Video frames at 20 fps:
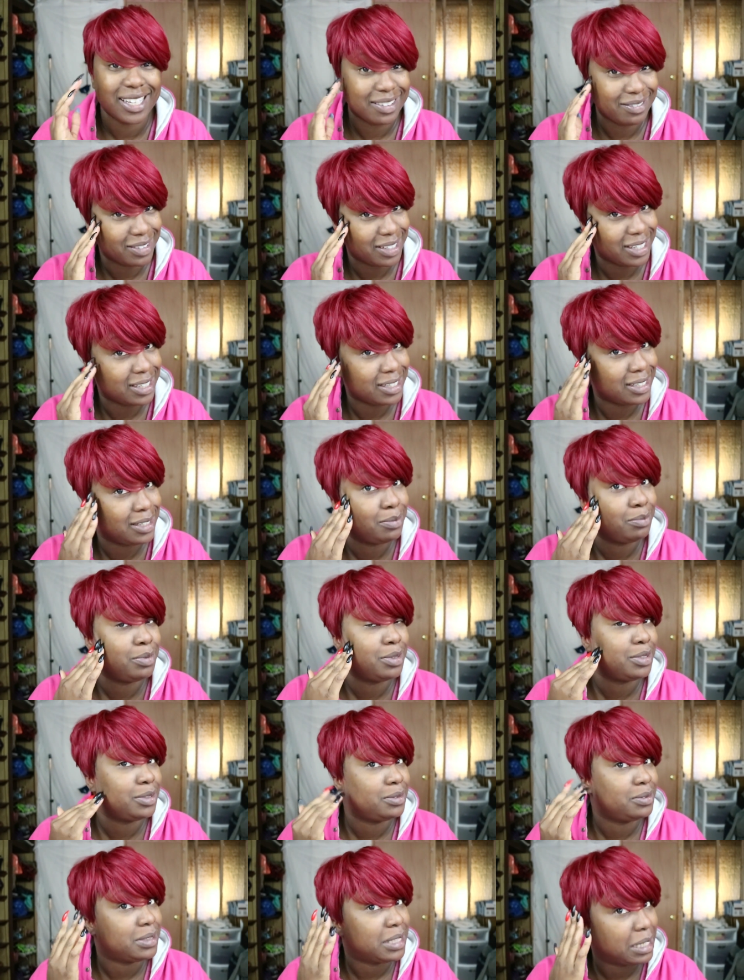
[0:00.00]
I'm good,
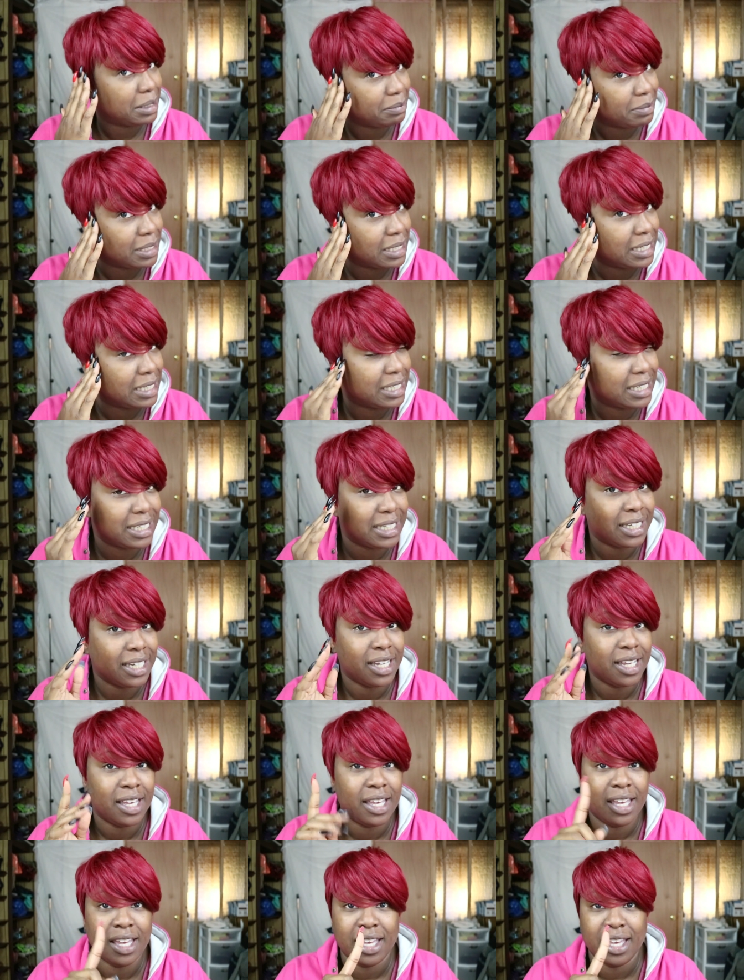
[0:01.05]
boo. I'm good.
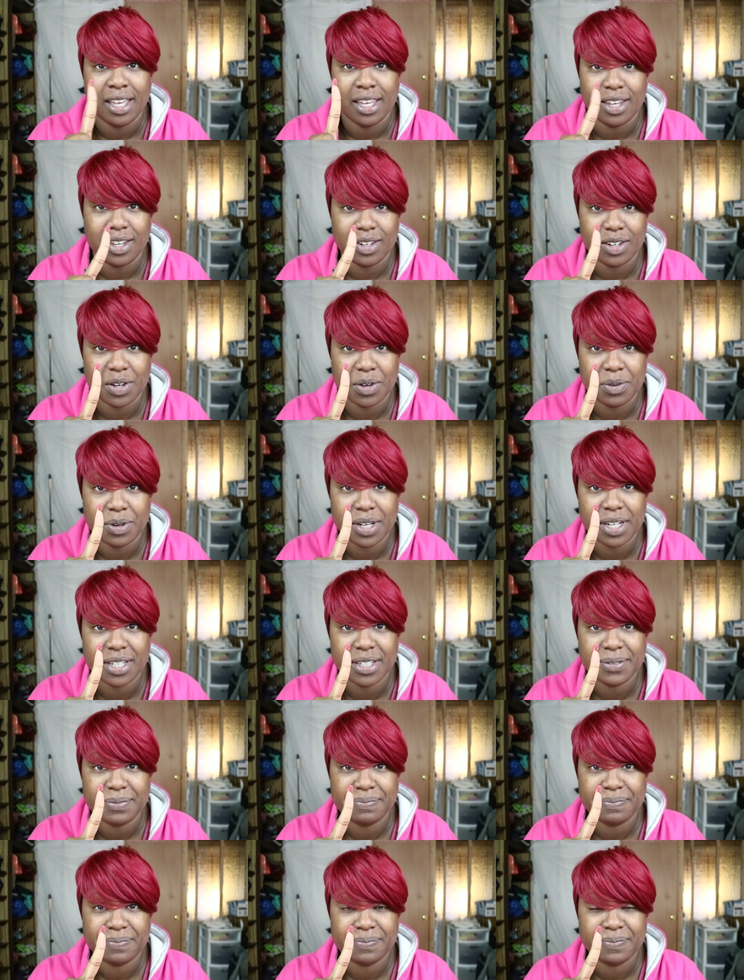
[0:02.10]
You know
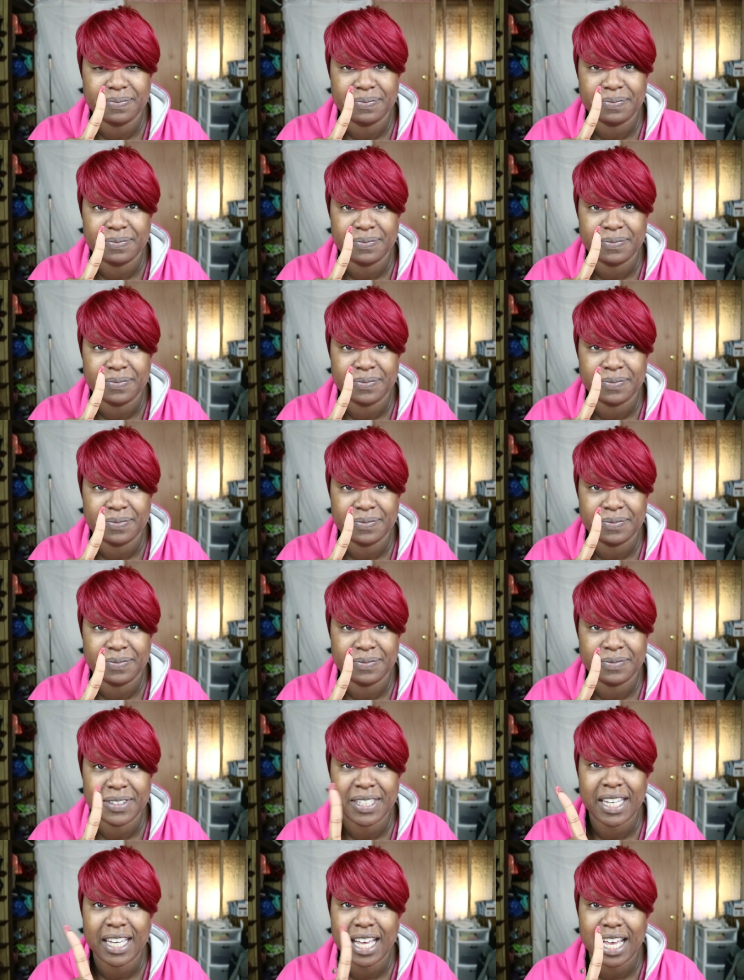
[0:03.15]

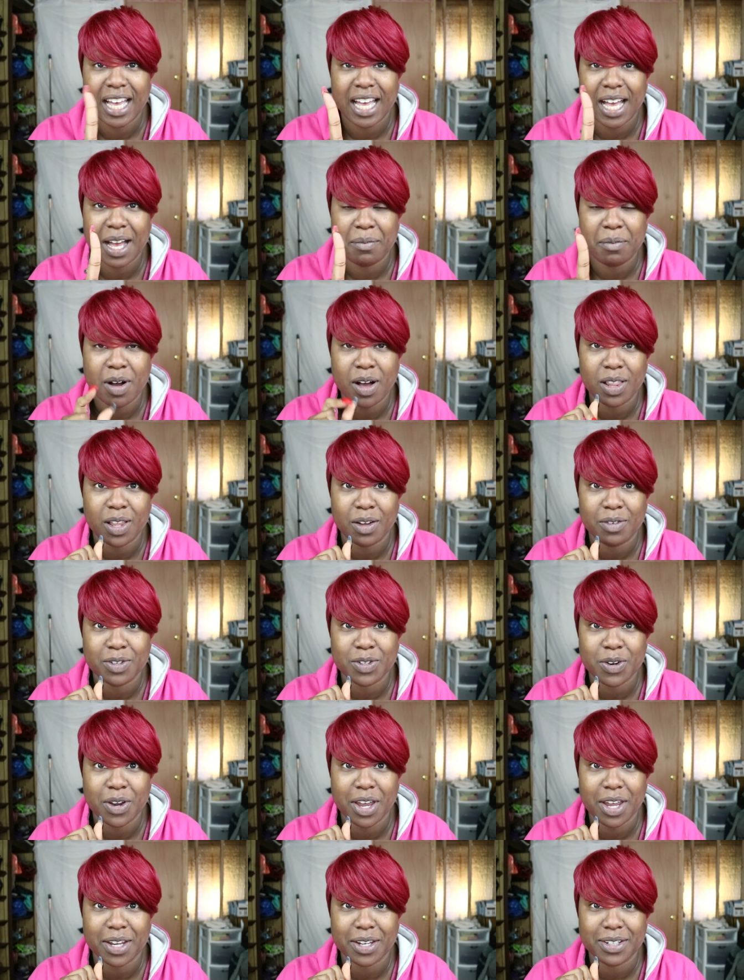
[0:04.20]
what? I'm all off
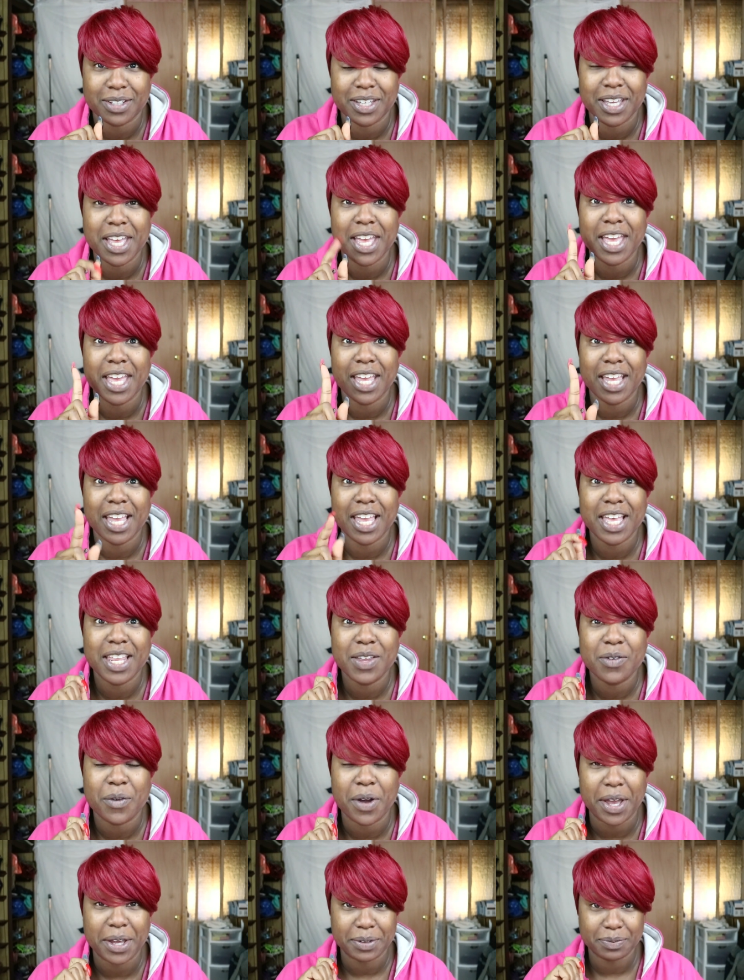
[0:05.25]
track.
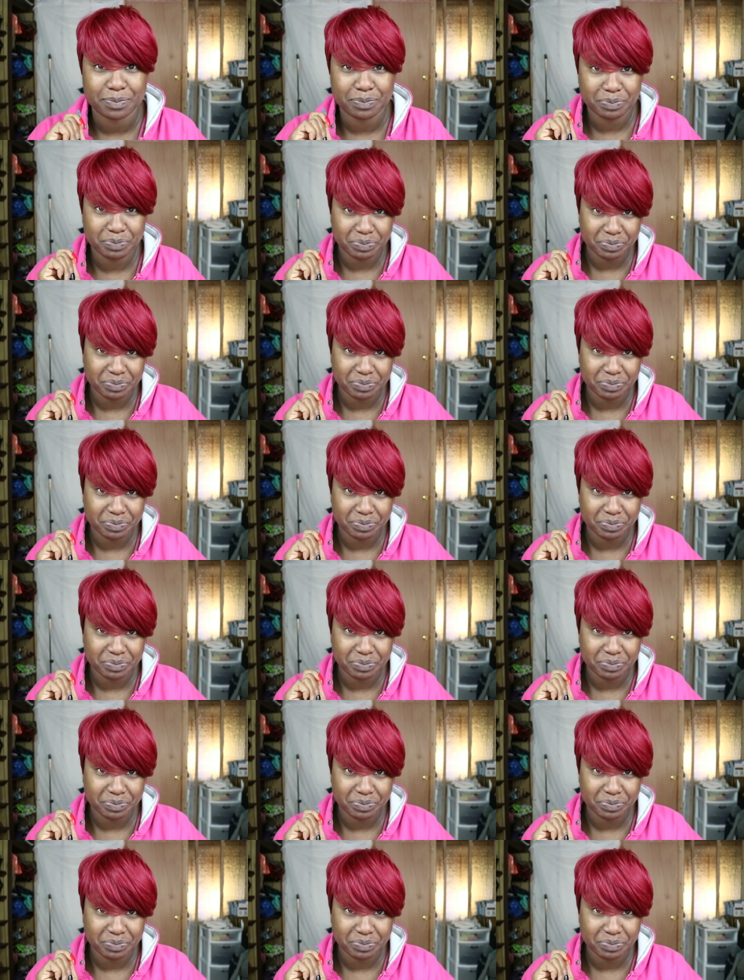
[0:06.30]
Anyway,